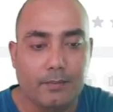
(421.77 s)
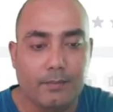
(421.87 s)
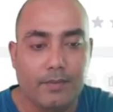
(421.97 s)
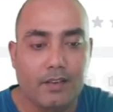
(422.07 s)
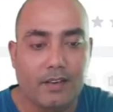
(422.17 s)

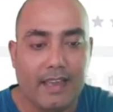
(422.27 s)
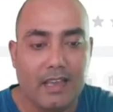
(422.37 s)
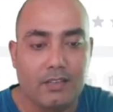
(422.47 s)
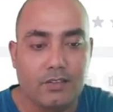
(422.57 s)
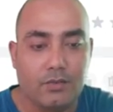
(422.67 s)
be a
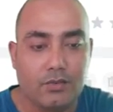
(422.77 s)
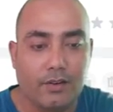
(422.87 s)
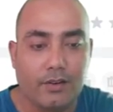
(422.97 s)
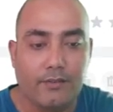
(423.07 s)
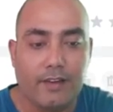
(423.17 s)
cash
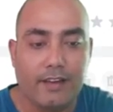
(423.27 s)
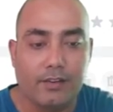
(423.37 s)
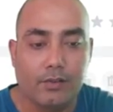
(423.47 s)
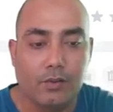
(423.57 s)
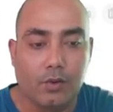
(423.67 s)
user, define
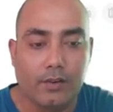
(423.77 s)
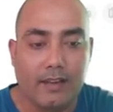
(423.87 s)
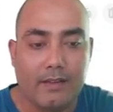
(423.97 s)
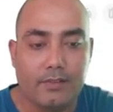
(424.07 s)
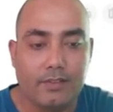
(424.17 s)
your goal,
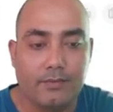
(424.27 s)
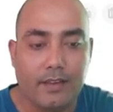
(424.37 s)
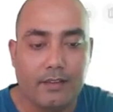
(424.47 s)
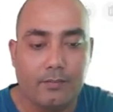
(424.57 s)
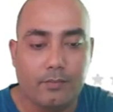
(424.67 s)
diversify
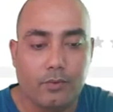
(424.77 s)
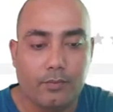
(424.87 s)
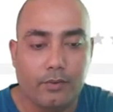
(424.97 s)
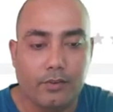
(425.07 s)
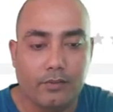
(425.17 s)
your
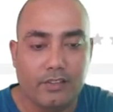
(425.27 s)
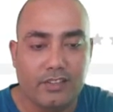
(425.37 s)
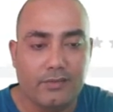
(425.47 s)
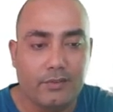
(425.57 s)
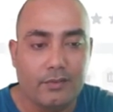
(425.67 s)
portfolio.
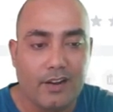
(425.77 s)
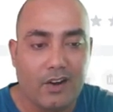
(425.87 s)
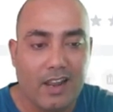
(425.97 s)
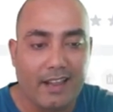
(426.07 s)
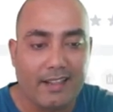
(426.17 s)
If you
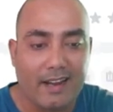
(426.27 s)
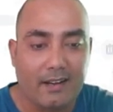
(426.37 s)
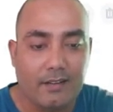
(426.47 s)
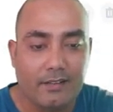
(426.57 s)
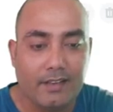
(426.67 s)
don't like that
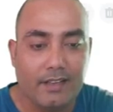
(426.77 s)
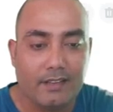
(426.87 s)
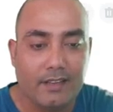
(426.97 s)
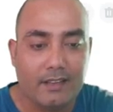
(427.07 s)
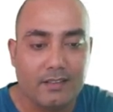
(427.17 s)
10
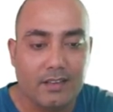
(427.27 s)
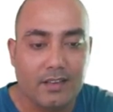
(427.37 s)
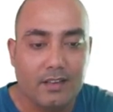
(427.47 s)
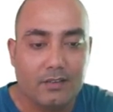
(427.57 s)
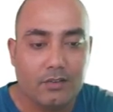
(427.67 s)
things,
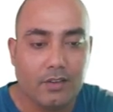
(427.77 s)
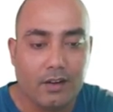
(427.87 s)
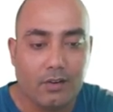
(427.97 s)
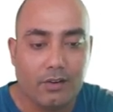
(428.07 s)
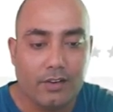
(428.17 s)
so here
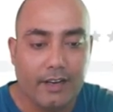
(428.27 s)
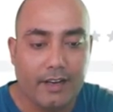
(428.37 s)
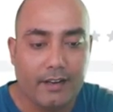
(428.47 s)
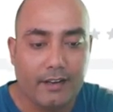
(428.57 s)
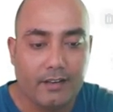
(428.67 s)
are only
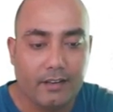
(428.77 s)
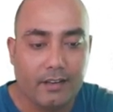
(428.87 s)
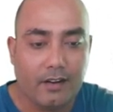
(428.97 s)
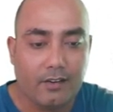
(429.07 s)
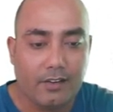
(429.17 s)
8, here
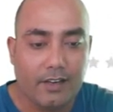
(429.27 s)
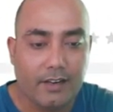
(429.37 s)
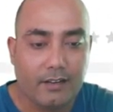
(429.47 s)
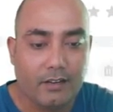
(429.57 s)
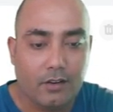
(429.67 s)
are only
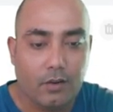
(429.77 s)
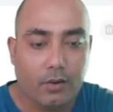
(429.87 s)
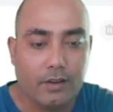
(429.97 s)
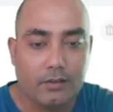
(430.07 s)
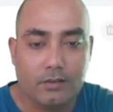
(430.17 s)
8.
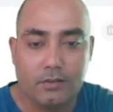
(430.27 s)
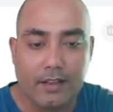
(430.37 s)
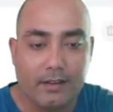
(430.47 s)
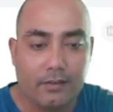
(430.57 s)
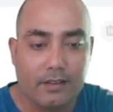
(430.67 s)
Okay, so
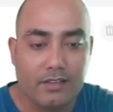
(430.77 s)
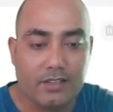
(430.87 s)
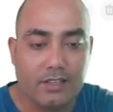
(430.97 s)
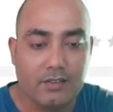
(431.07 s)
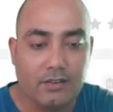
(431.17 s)
then you can
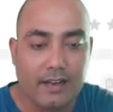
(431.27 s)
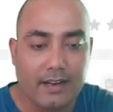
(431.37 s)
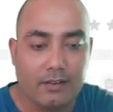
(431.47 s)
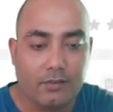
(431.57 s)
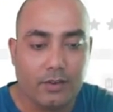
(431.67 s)
change your
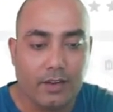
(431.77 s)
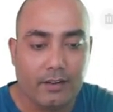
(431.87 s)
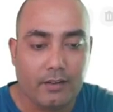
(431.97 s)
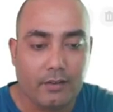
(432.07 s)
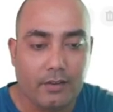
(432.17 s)
title to
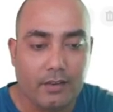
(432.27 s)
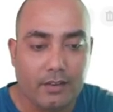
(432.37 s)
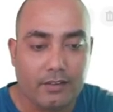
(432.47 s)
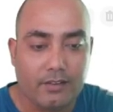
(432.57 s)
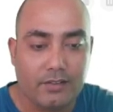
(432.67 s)
8. Okay,
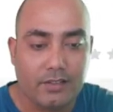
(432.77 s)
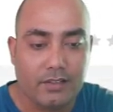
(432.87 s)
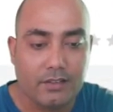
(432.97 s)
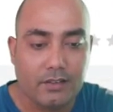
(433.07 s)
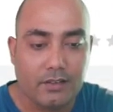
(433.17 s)
here is
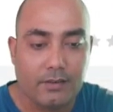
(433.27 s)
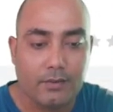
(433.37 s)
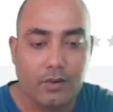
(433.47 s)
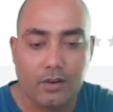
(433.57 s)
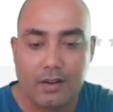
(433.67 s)
6. If you
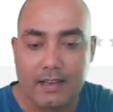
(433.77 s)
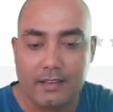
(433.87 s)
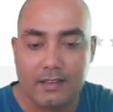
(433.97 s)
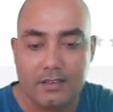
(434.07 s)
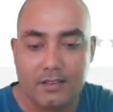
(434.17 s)
don't like
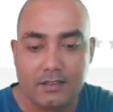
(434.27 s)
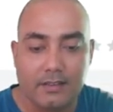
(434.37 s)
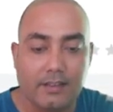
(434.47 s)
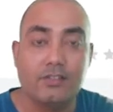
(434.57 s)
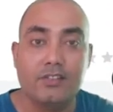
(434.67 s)
this,
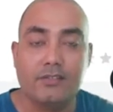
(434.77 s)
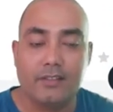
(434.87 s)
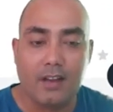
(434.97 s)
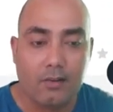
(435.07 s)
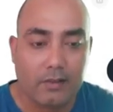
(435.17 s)
click on
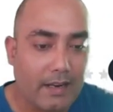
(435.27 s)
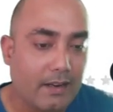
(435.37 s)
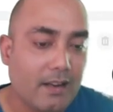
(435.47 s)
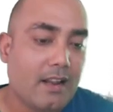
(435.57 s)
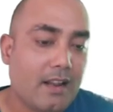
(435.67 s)
generate outline,
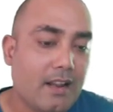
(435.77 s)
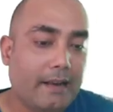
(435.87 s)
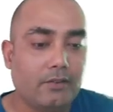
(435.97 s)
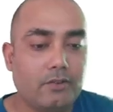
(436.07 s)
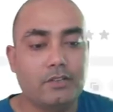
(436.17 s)
and
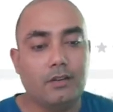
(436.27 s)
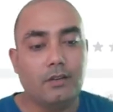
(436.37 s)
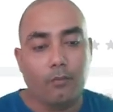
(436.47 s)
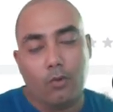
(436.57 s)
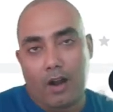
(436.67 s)
you'll see
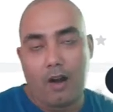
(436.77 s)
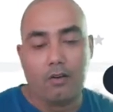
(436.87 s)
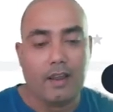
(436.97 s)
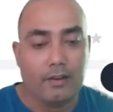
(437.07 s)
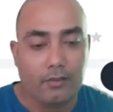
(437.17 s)
more
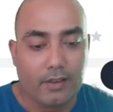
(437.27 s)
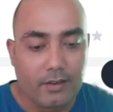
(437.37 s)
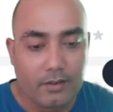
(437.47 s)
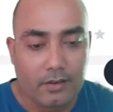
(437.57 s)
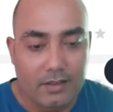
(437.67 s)
outline.
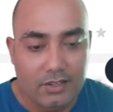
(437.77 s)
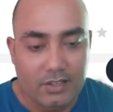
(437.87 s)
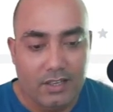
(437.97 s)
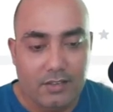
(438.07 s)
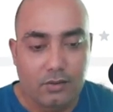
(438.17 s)
Okay, you can
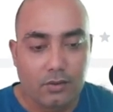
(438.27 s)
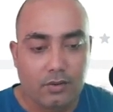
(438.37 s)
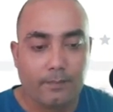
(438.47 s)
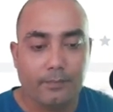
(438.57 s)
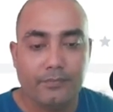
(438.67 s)
change your
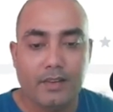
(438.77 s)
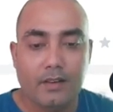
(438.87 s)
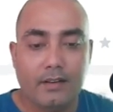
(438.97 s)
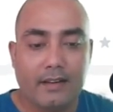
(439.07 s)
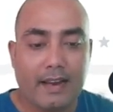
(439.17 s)

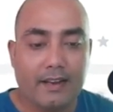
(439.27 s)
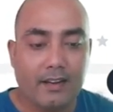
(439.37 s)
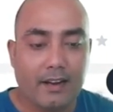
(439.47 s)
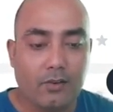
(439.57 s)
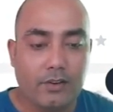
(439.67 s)
title
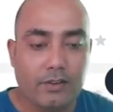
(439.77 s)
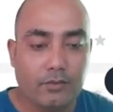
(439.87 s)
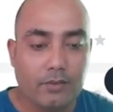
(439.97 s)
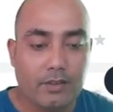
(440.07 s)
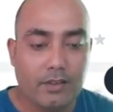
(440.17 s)
according
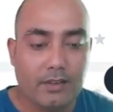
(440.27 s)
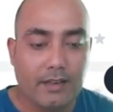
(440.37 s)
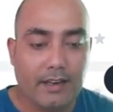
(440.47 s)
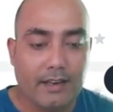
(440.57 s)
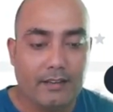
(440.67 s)
to the,
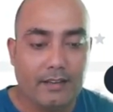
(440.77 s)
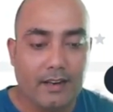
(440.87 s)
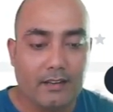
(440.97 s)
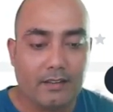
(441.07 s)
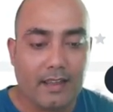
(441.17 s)
there
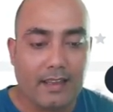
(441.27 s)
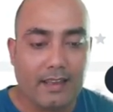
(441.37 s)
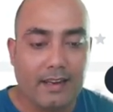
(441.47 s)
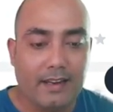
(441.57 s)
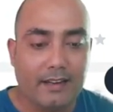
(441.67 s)
are like
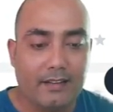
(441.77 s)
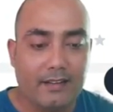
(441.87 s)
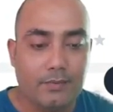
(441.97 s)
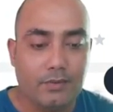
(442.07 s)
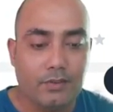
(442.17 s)
8
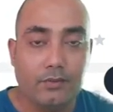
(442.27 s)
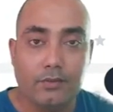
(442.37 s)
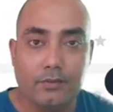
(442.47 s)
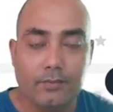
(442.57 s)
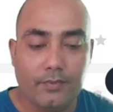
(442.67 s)
tips, you
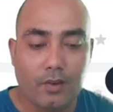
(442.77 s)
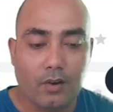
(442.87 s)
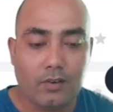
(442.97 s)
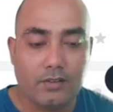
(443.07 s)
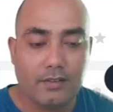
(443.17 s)
know,
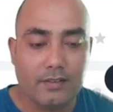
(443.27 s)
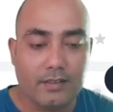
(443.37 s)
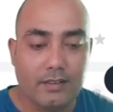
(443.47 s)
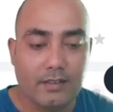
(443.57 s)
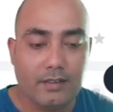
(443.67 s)
or
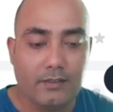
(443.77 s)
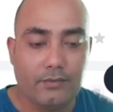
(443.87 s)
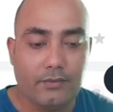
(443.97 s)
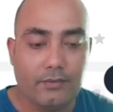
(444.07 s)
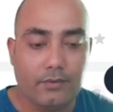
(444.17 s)

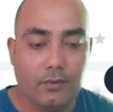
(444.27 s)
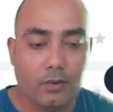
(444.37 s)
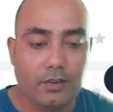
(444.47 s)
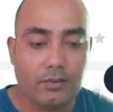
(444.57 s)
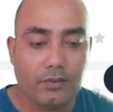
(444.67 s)
if,
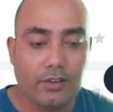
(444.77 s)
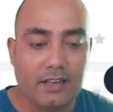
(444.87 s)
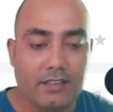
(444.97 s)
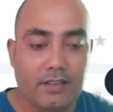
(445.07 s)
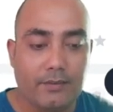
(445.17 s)
okay, so there are
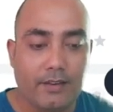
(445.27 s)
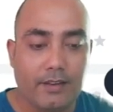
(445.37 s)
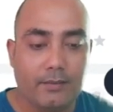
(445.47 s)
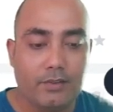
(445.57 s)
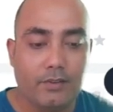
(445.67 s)
7
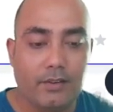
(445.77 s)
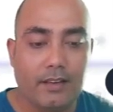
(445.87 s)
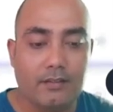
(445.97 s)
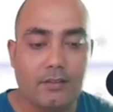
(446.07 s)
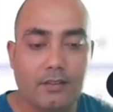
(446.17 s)
tips. You
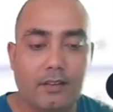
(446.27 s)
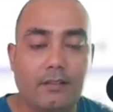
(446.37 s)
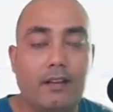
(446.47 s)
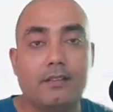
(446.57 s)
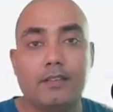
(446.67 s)
can
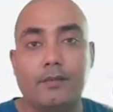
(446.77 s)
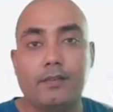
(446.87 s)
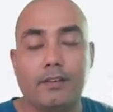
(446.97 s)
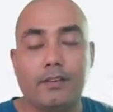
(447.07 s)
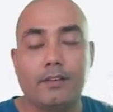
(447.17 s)
write
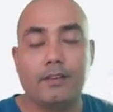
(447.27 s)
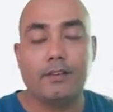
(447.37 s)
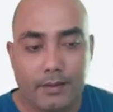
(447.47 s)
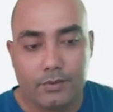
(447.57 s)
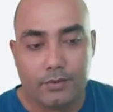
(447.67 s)
7
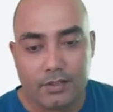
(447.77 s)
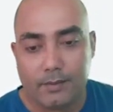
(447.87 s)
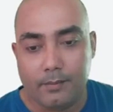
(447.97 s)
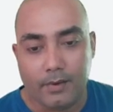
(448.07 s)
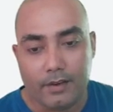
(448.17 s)
tips to
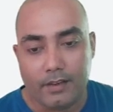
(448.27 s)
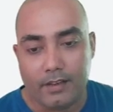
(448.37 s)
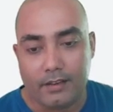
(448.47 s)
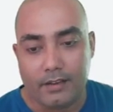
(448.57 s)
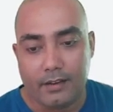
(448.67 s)
save money
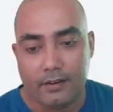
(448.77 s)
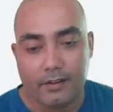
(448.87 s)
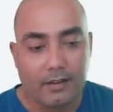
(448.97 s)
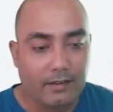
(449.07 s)
in here. Okay,